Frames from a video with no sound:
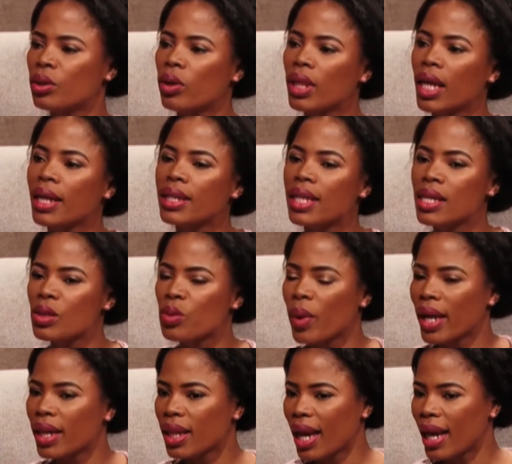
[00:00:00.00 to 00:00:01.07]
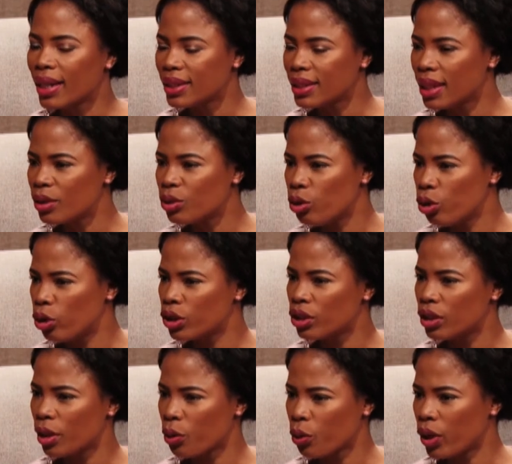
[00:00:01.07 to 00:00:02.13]
So then that's when the idea to launch
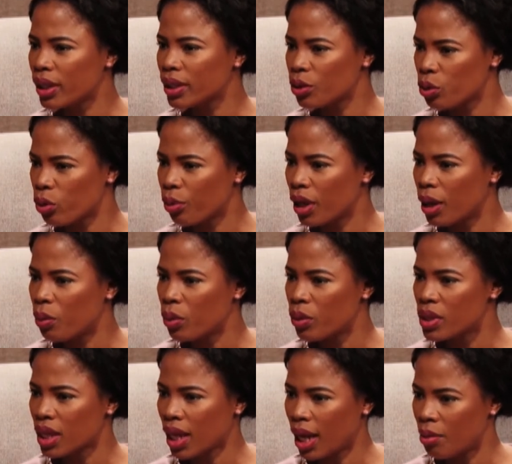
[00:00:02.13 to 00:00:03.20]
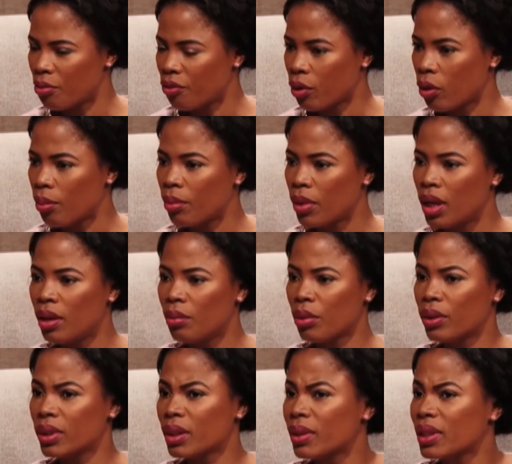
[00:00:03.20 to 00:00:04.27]
the Royalty Soapie Awards came from.
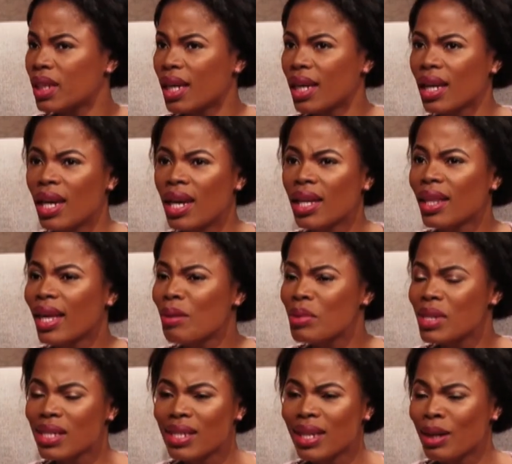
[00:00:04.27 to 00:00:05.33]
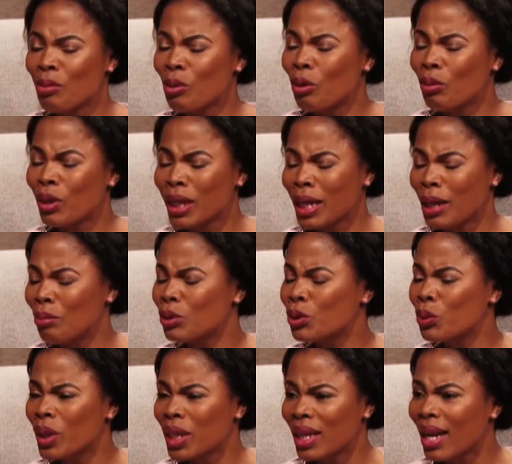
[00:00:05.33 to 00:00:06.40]
Because I was like, there I'm sitting and I'm complaining, I'm
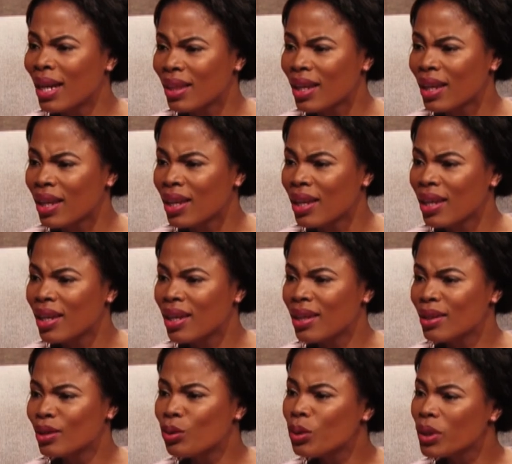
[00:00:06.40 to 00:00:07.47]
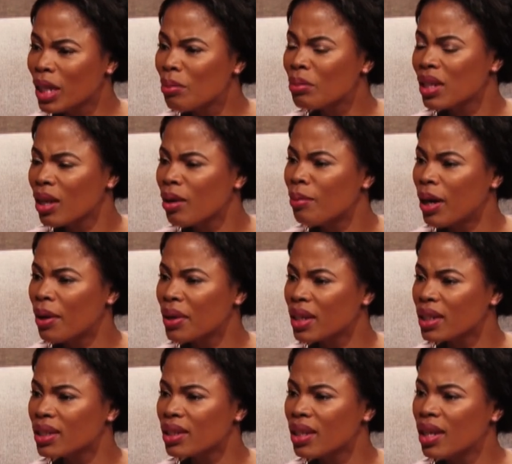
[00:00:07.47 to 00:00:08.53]
doing nothing. Do something about
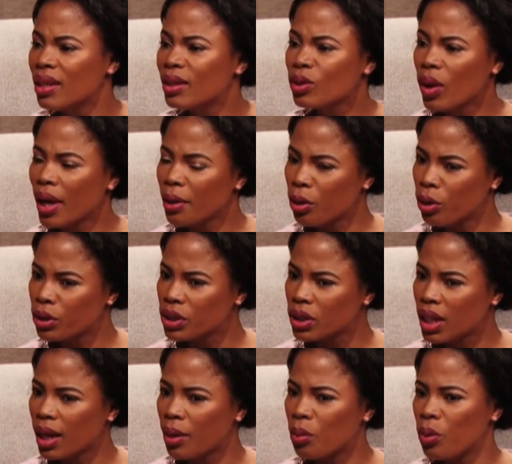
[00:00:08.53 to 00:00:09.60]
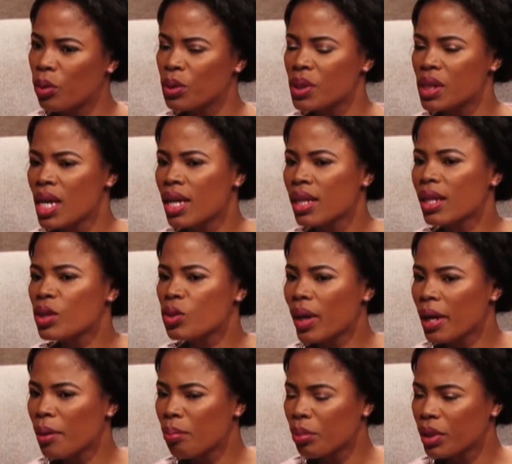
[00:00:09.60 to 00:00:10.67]
it. So I launched the awards. That's
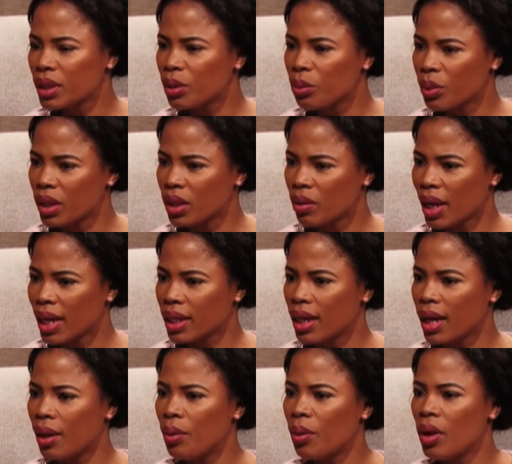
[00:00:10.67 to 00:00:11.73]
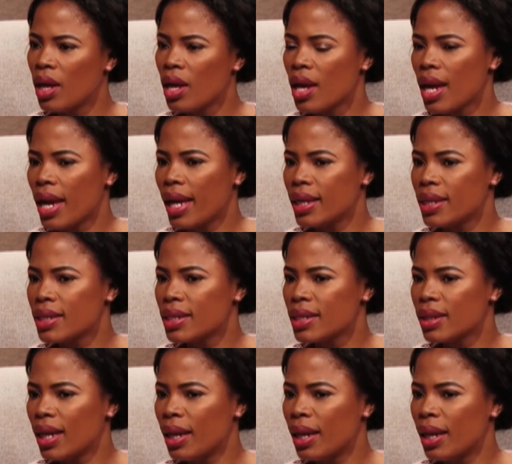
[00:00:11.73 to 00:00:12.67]
what I'm busy with right now. And